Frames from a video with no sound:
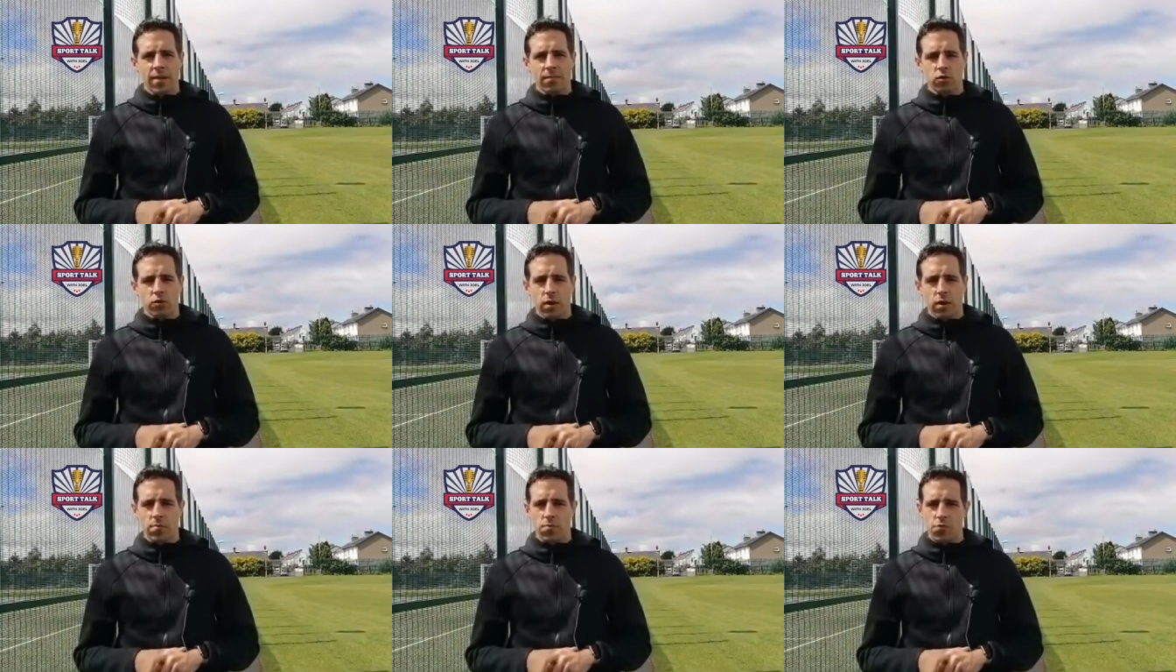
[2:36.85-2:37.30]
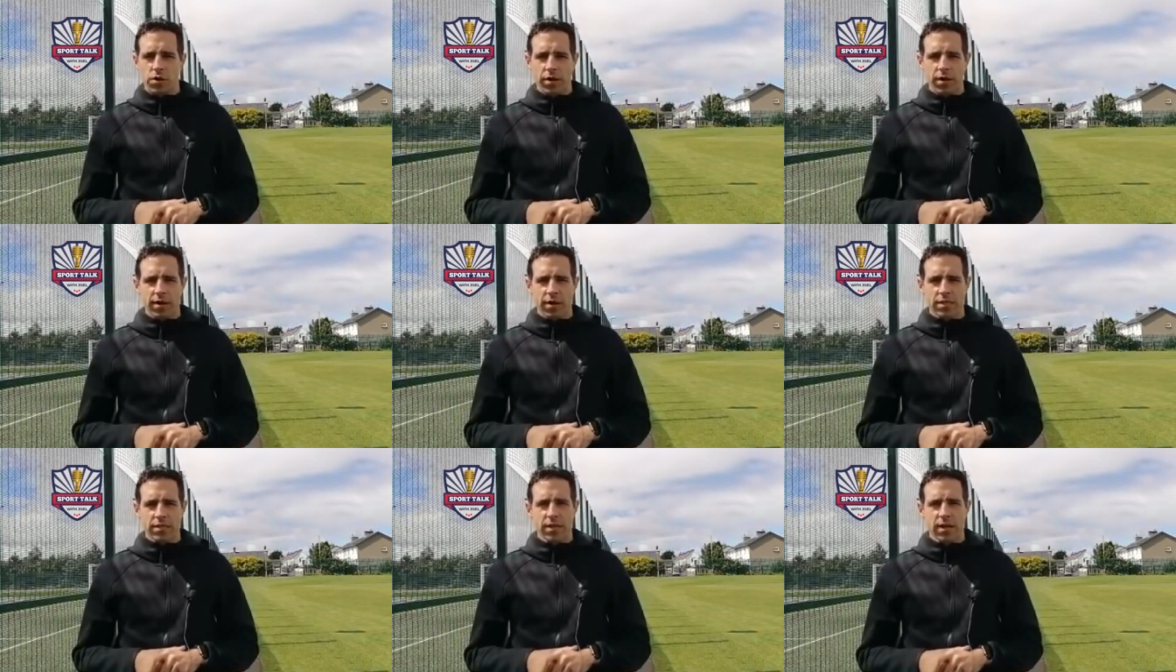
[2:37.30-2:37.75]
So I'm
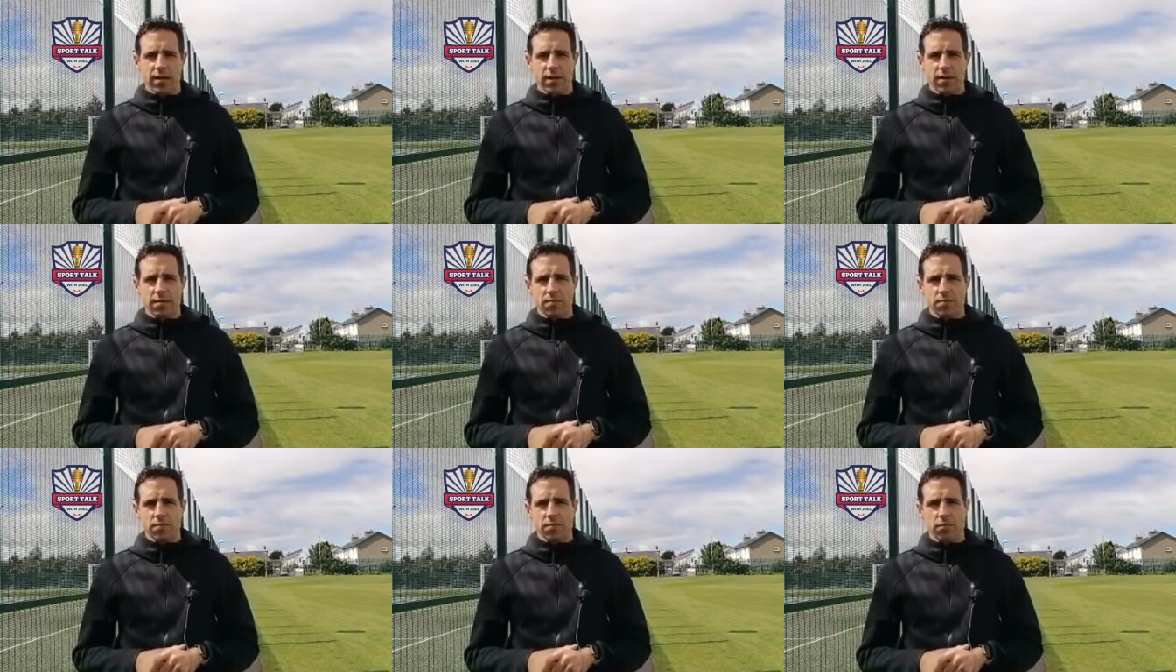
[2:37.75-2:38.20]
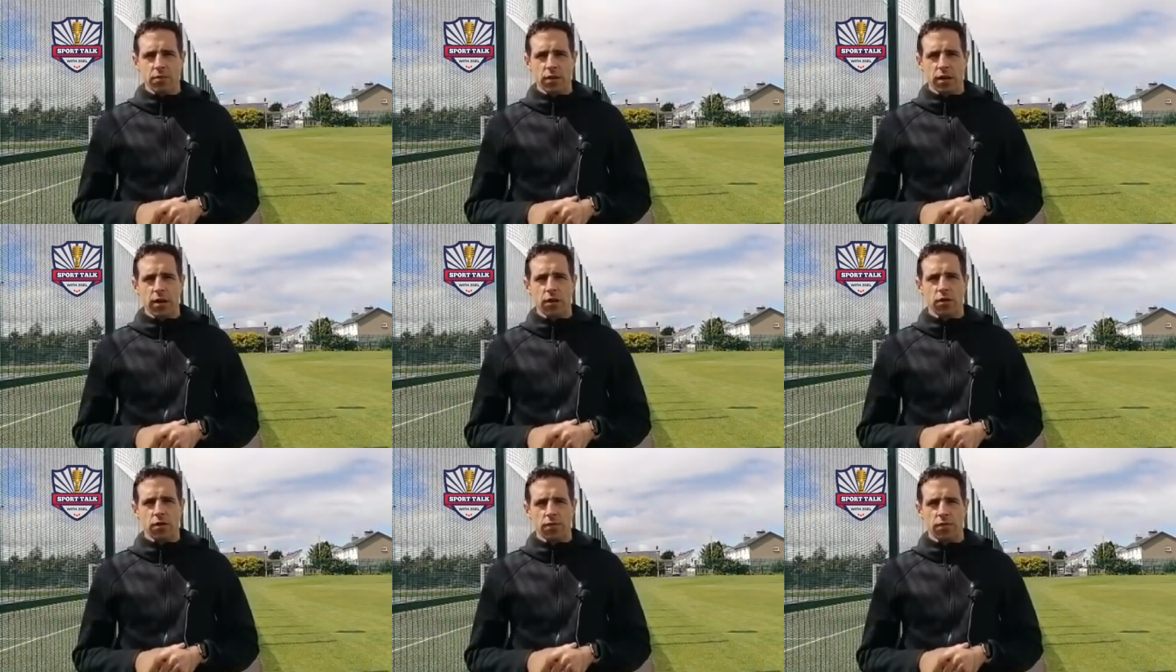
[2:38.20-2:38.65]
really excited. I'm
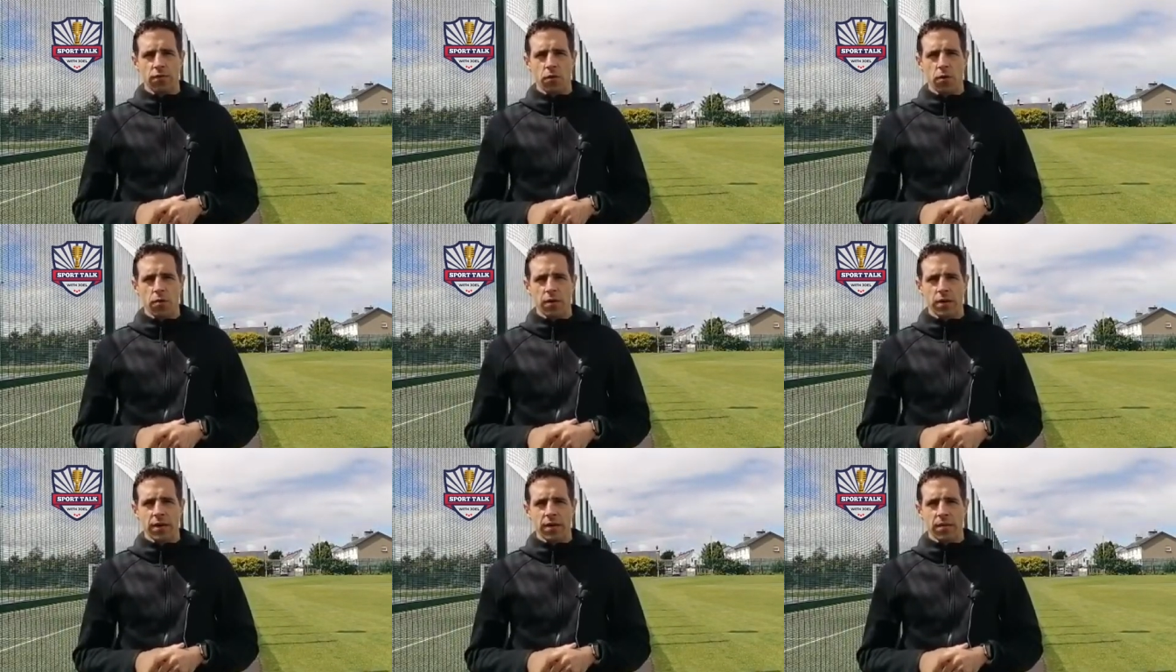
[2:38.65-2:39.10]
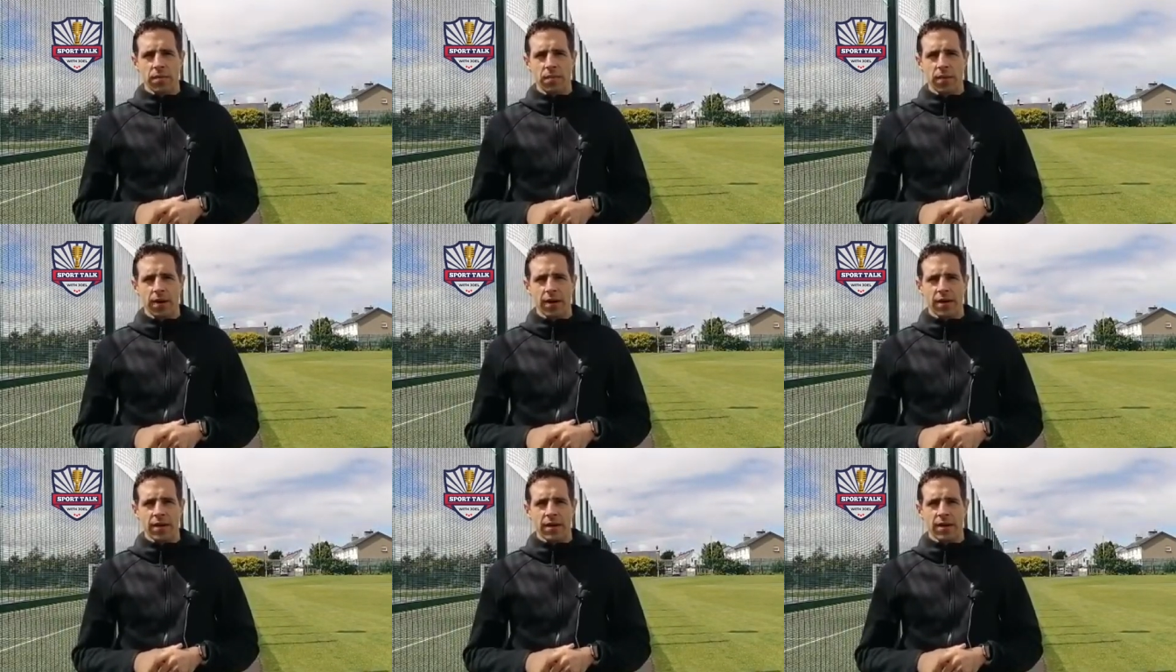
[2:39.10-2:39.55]
really looking forward to getting
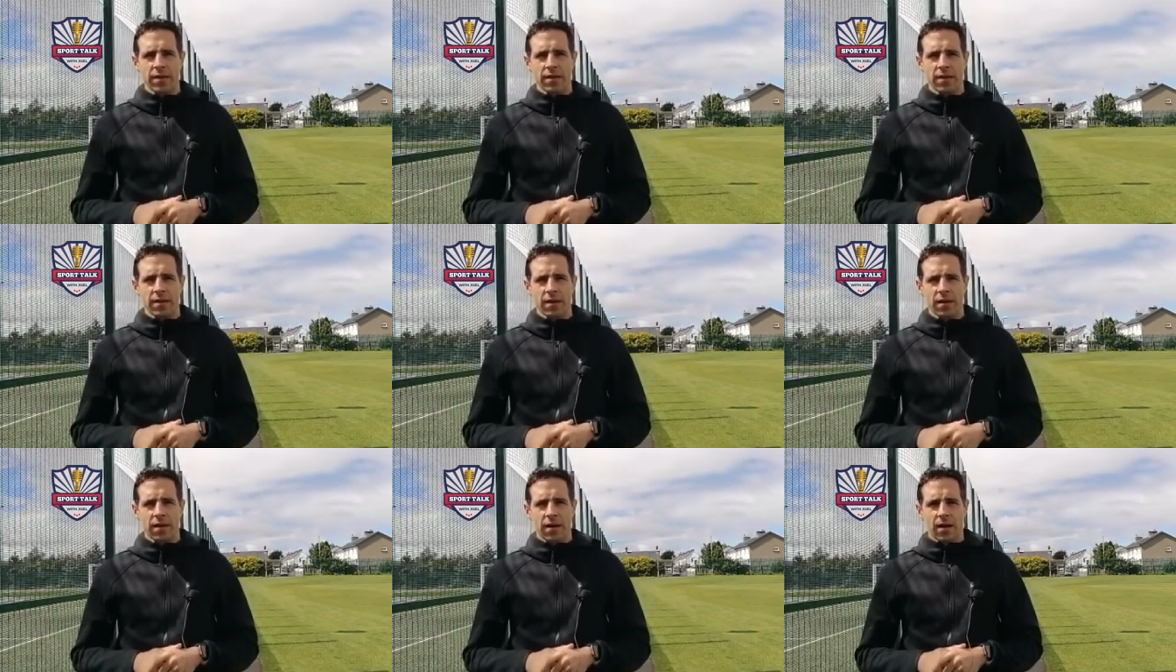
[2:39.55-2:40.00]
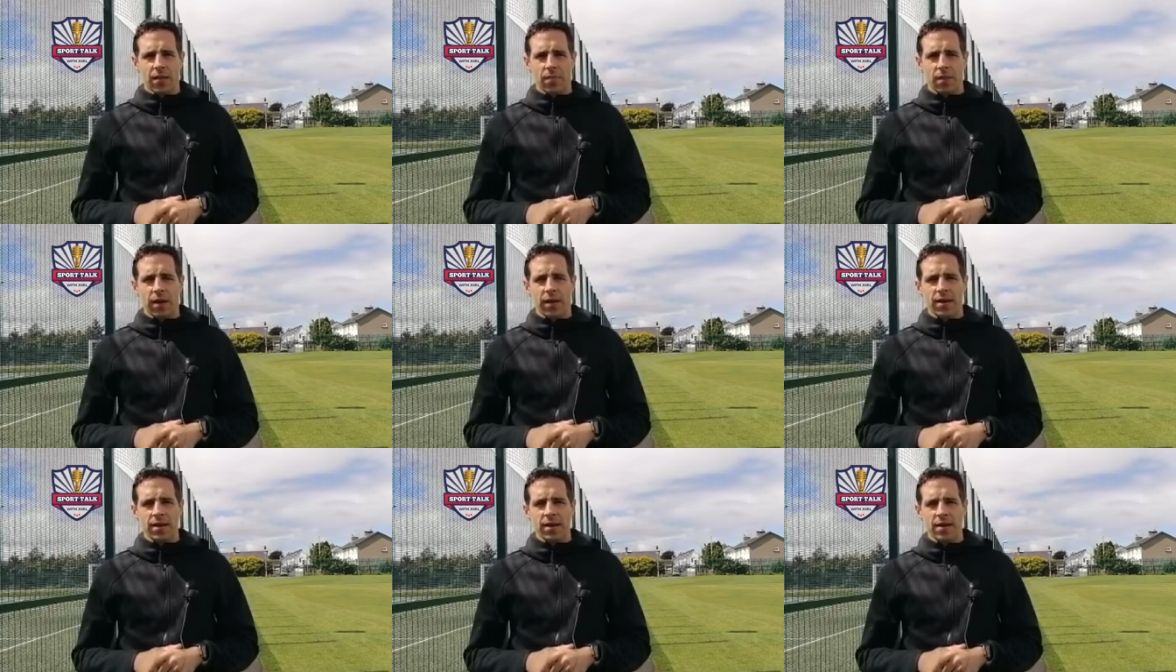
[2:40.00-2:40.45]
back in and
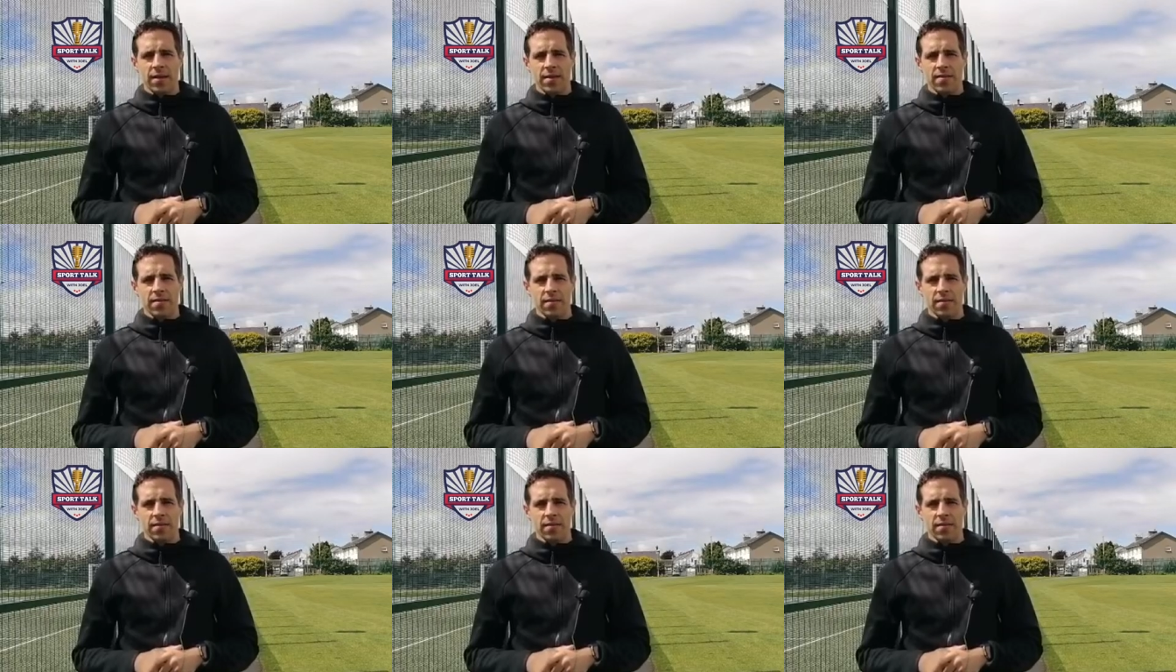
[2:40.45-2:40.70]
playing again.